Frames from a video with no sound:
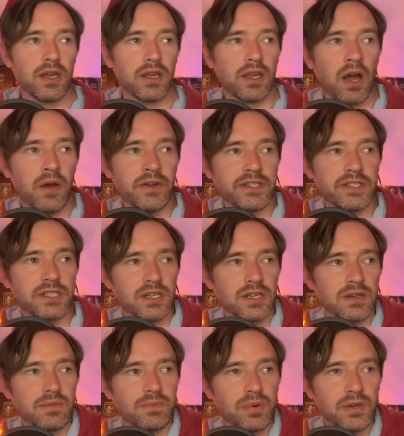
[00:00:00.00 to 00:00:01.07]
going to
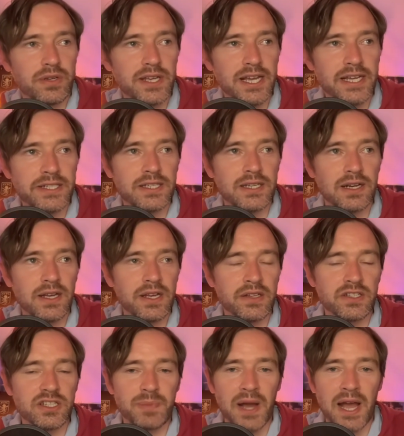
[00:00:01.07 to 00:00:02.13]
bloody Italy and
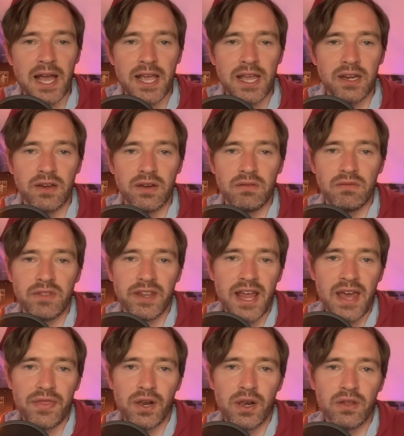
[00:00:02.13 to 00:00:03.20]
Spain and the
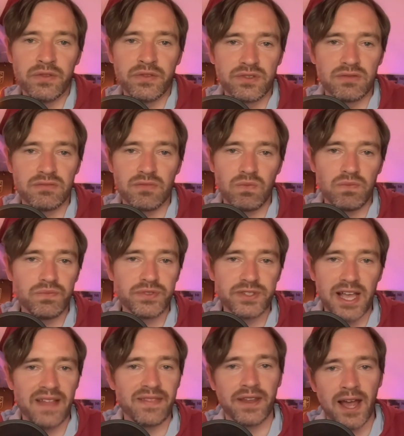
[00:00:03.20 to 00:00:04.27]
Netherlands and
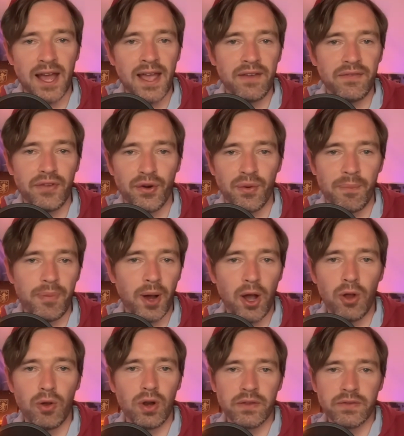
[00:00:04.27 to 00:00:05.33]
Scandinavia and
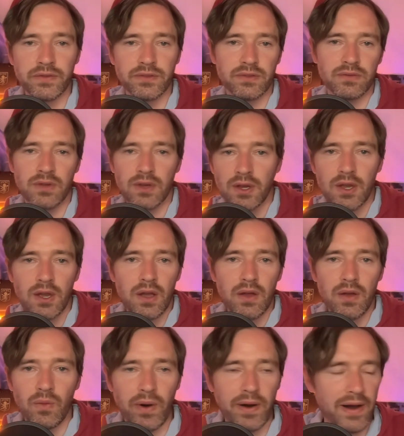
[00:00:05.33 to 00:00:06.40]
Poland and
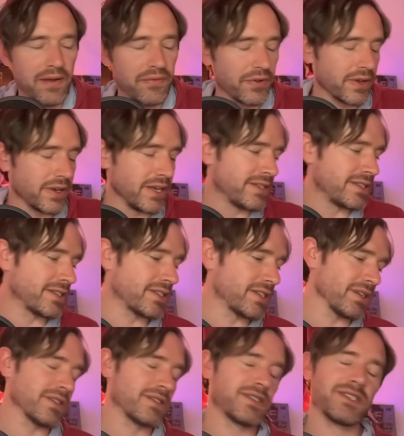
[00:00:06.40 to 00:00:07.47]
wherever. It's
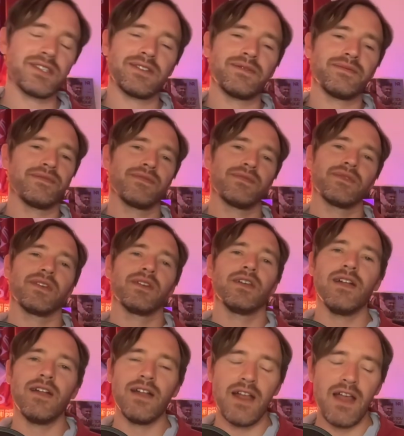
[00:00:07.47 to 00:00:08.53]
just,
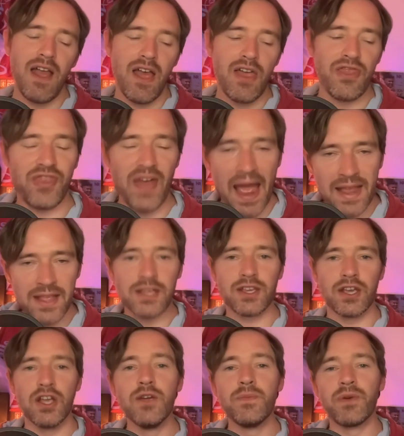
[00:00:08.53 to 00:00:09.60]
thank
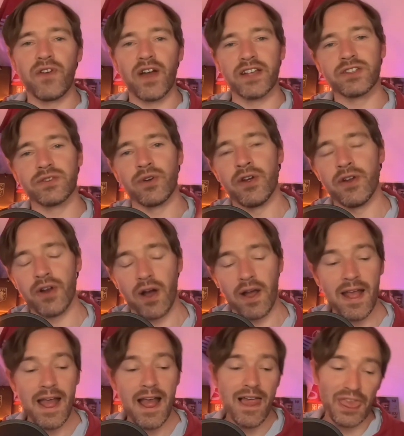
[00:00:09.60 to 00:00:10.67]
you, Professor Unai.
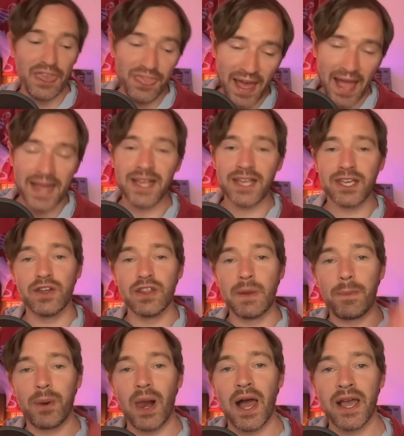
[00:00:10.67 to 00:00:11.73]
Thank you, the
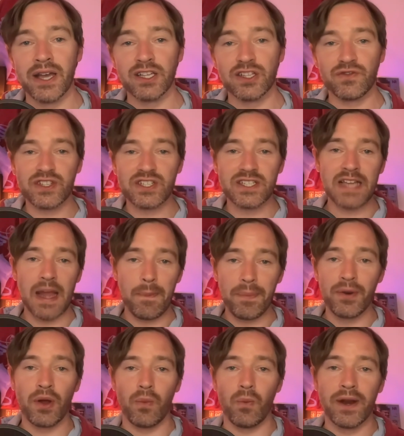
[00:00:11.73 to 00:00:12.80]
players, for stepping
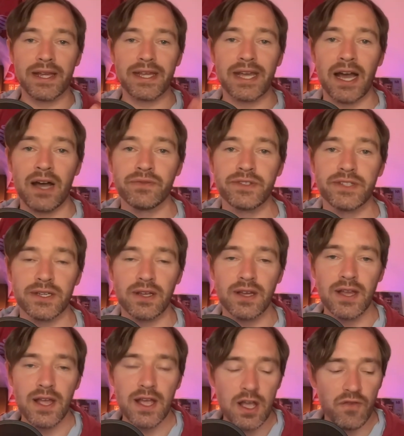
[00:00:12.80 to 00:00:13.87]
up when it counted,
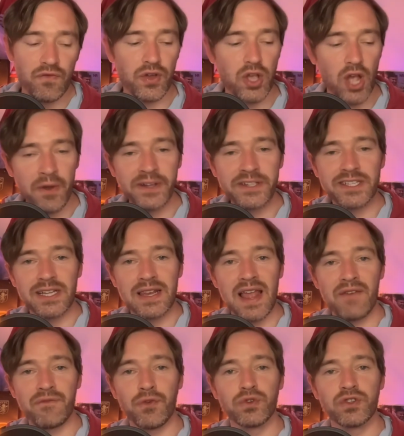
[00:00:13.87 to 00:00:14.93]
for going to
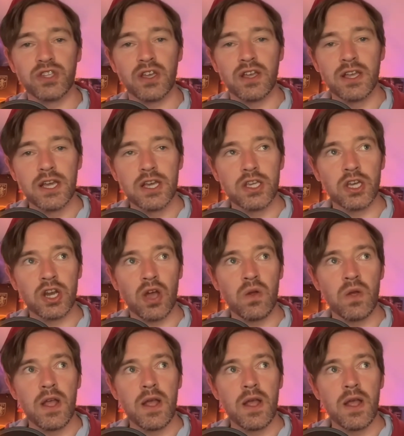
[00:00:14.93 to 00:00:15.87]
levels that, you know,